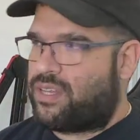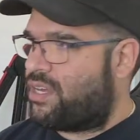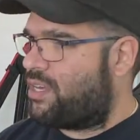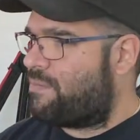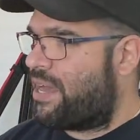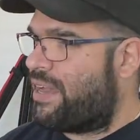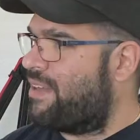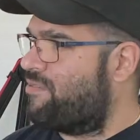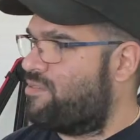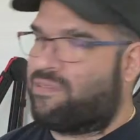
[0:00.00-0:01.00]

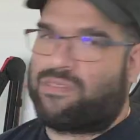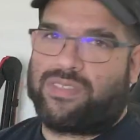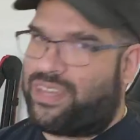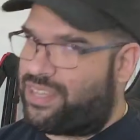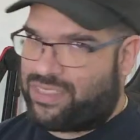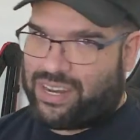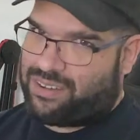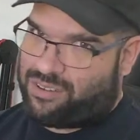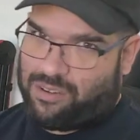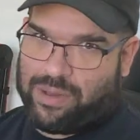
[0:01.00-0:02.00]
I don't think that I'm
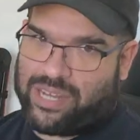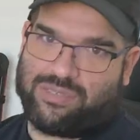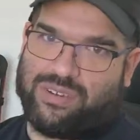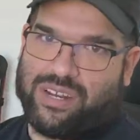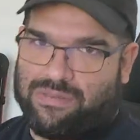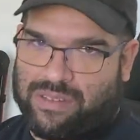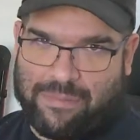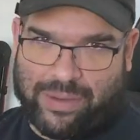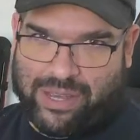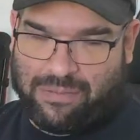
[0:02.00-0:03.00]
going to go back to any
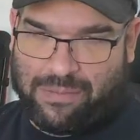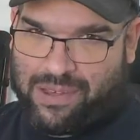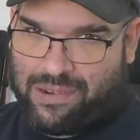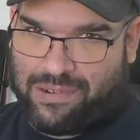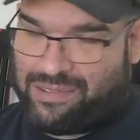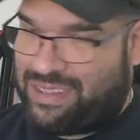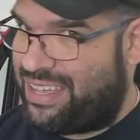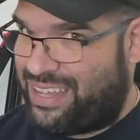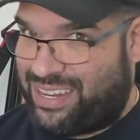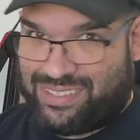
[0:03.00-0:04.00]
flat panel monitors
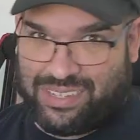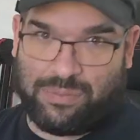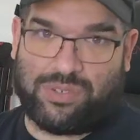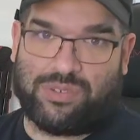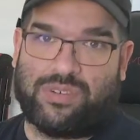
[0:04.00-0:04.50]
anytime soon.